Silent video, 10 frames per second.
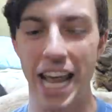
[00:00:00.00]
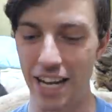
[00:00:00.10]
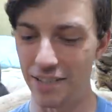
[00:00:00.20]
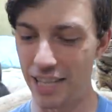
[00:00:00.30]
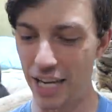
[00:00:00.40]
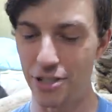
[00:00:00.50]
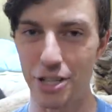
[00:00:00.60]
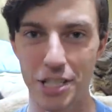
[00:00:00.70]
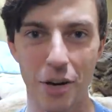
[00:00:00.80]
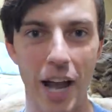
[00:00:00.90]
and they
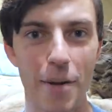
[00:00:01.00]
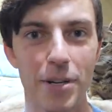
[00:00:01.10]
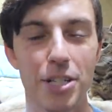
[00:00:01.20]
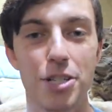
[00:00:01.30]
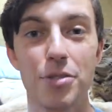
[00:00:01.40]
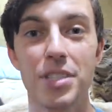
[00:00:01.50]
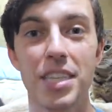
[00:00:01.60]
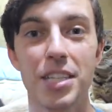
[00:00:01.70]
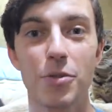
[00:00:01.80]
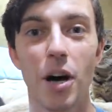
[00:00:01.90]
just so happen to choose
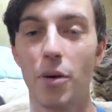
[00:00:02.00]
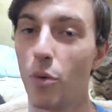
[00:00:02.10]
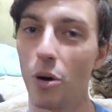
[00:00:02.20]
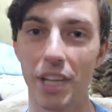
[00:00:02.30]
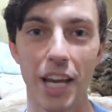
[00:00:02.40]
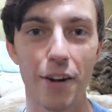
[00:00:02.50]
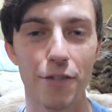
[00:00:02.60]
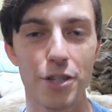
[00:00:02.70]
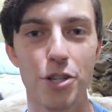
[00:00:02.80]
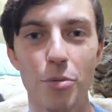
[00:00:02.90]
this one. We're only here
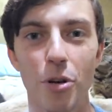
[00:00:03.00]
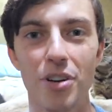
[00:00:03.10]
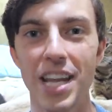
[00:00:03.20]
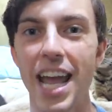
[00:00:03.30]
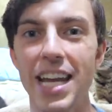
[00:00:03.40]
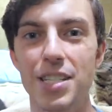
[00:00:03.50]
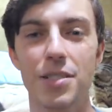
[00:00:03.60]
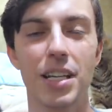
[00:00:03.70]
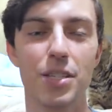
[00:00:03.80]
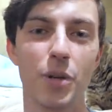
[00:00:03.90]
for two more
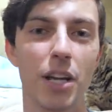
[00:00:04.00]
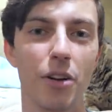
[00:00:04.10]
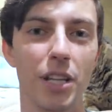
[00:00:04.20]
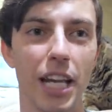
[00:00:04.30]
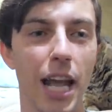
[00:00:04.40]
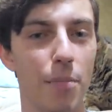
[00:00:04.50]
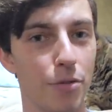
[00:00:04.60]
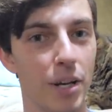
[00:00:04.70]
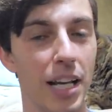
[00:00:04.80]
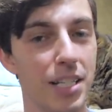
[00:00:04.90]
days, because we could only camp
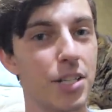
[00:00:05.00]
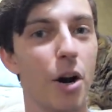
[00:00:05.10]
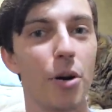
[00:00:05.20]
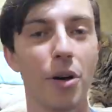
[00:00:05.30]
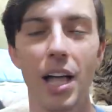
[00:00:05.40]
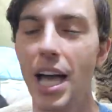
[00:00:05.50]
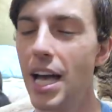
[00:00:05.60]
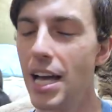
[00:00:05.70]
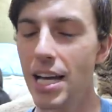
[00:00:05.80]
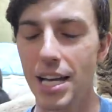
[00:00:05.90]
3 days total.
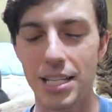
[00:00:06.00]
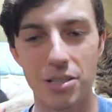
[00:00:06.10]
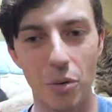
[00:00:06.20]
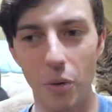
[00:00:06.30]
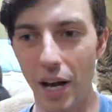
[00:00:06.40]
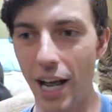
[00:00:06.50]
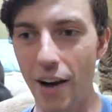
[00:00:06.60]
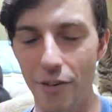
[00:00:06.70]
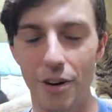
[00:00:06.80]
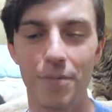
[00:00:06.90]
So
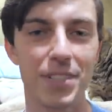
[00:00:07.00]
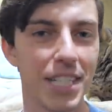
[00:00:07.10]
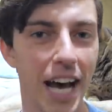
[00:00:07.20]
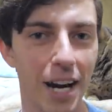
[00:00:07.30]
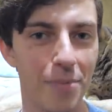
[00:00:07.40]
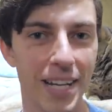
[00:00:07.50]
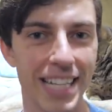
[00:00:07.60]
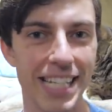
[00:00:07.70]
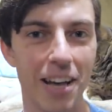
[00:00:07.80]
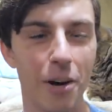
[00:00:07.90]
whatever, it's not a
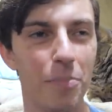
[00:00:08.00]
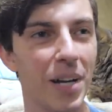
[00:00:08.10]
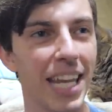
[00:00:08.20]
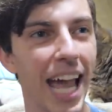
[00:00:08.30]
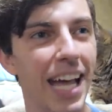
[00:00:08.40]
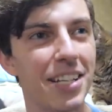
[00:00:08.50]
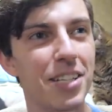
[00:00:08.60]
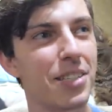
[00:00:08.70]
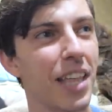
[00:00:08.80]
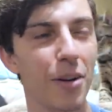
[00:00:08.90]
big deal. But yeah, it
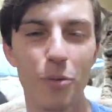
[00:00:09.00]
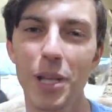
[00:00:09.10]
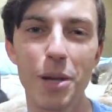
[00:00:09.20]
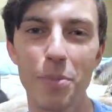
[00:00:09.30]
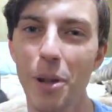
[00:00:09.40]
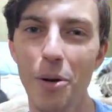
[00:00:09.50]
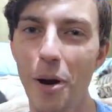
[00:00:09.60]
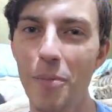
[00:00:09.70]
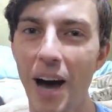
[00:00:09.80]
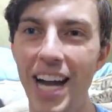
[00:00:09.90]
just, like, really blew
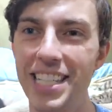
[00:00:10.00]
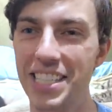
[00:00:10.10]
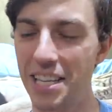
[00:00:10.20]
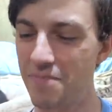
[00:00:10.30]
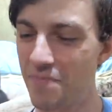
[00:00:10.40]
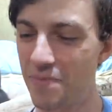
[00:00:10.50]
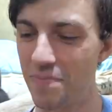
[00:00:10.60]
our minds that